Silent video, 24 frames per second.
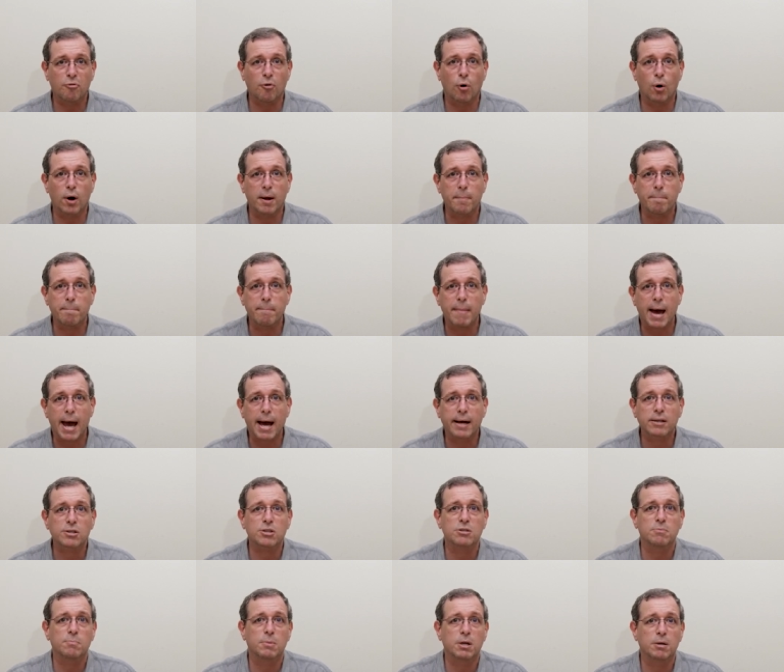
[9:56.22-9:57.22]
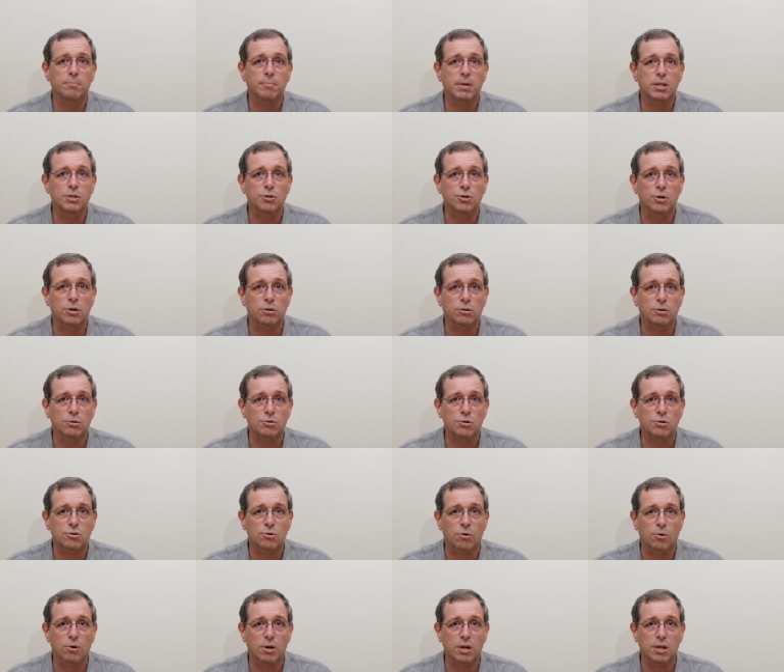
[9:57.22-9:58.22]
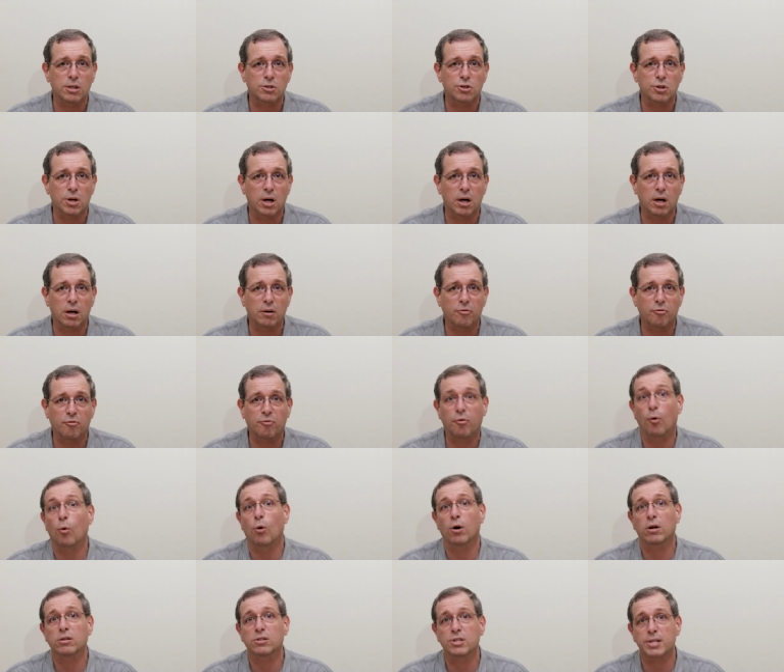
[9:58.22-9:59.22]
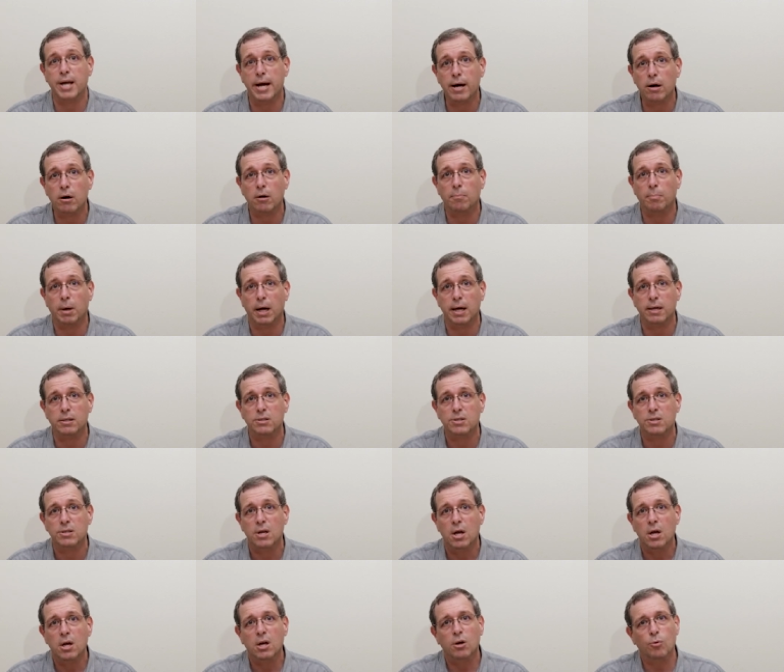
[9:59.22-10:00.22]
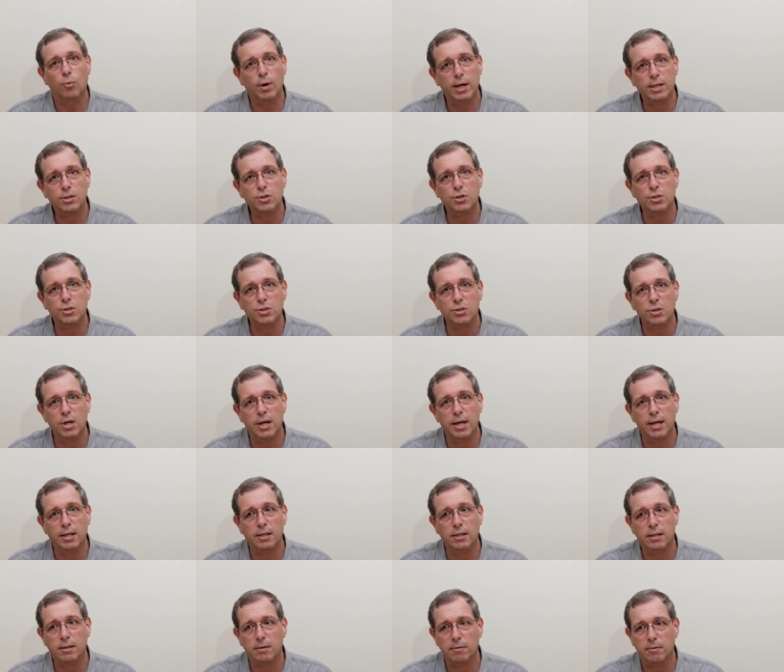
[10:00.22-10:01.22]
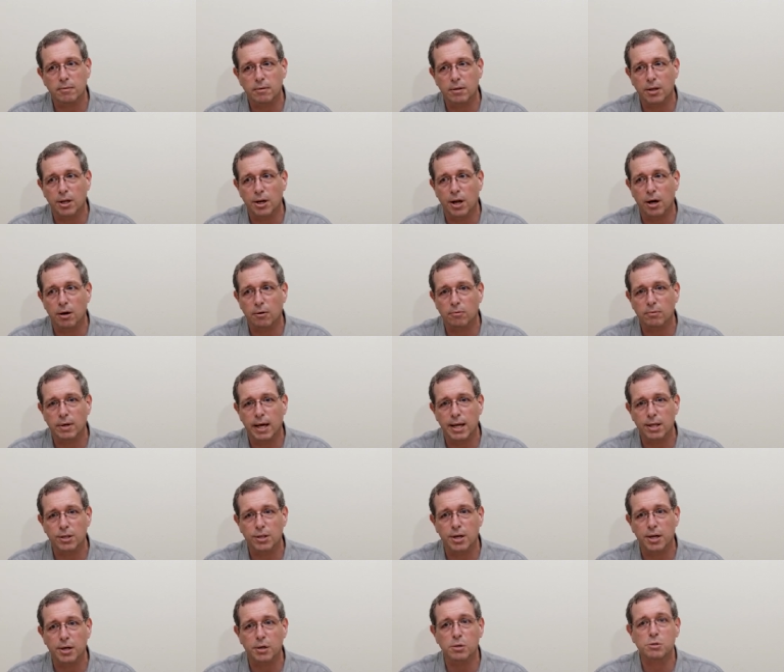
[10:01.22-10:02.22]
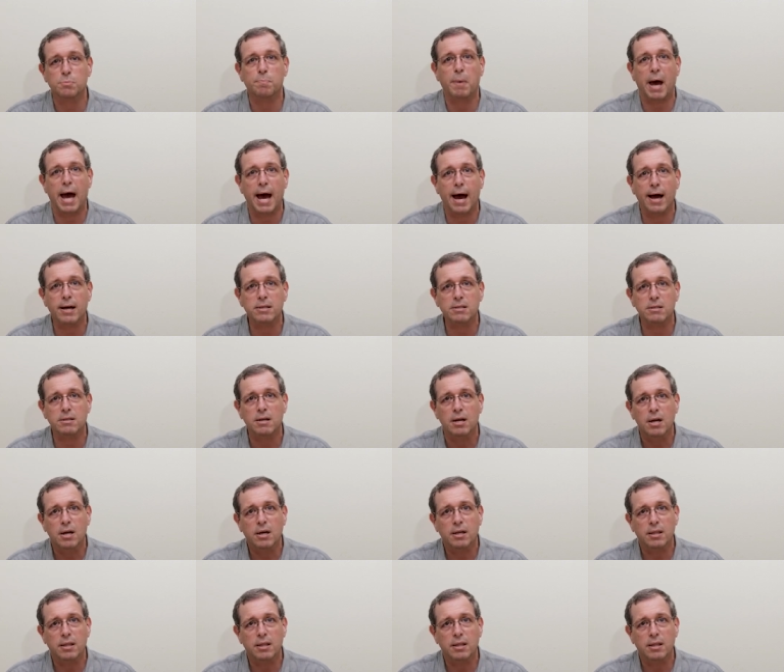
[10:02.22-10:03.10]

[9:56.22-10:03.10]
for a maximum internal storage of four terabytes, which in you know in years past